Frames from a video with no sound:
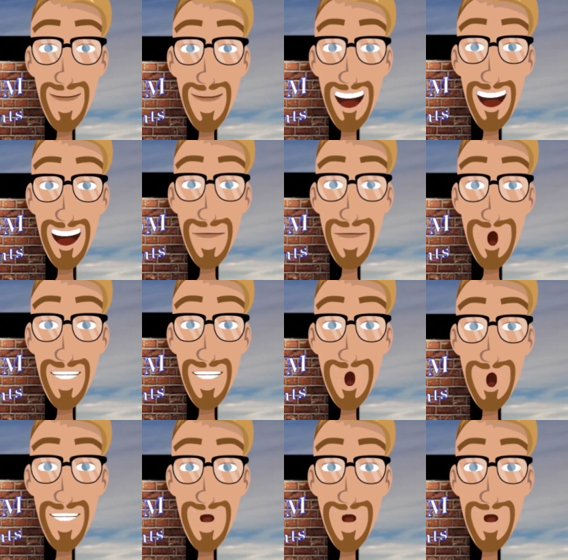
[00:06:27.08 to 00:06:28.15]
I have not
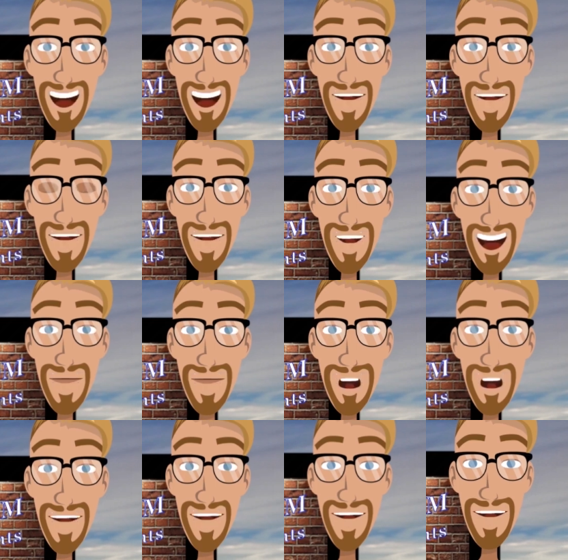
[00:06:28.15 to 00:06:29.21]
bothered when he
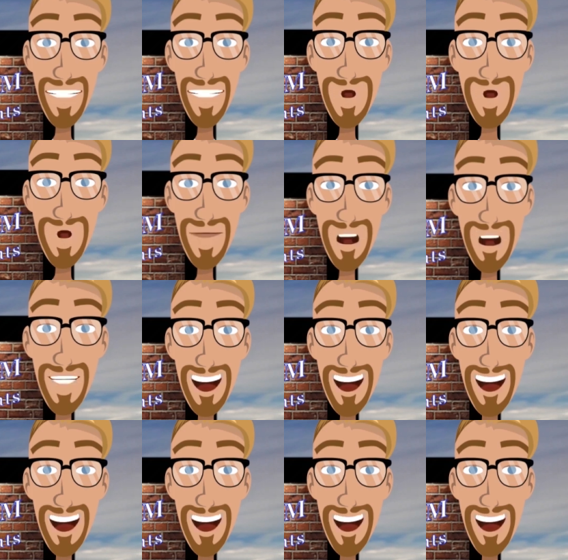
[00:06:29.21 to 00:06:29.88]
claimed that he can prove that